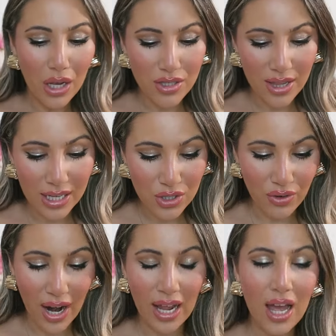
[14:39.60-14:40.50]
So that's
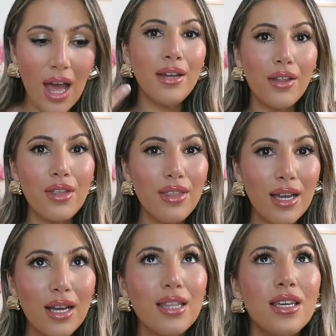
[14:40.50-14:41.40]
great. Another
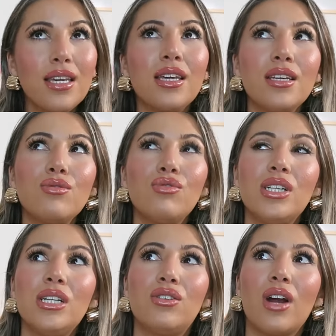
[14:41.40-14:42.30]
thing I think is
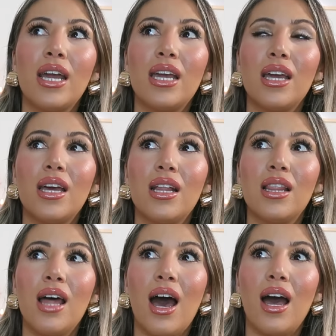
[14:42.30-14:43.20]
really great
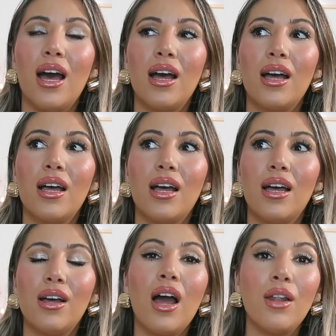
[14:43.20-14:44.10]
that,
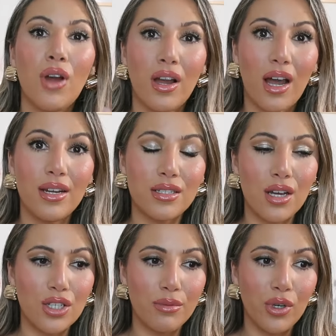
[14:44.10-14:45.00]
and I kind of
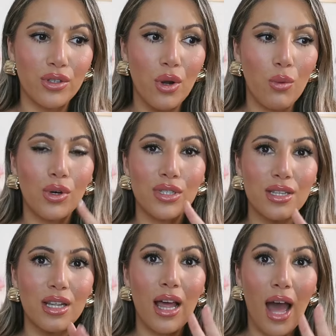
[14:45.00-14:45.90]
touched upon,
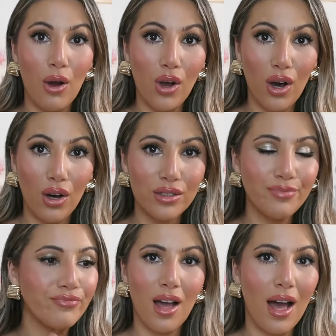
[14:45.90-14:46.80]
was
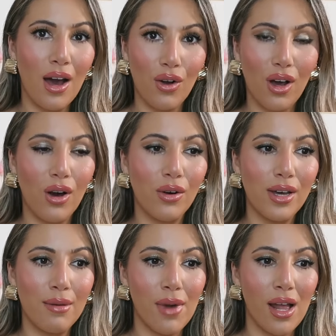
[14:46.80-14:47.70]
alcohol, cut
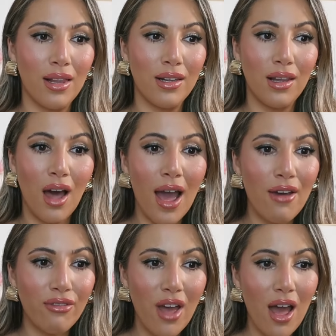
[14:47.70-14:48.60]
alcohol in my life.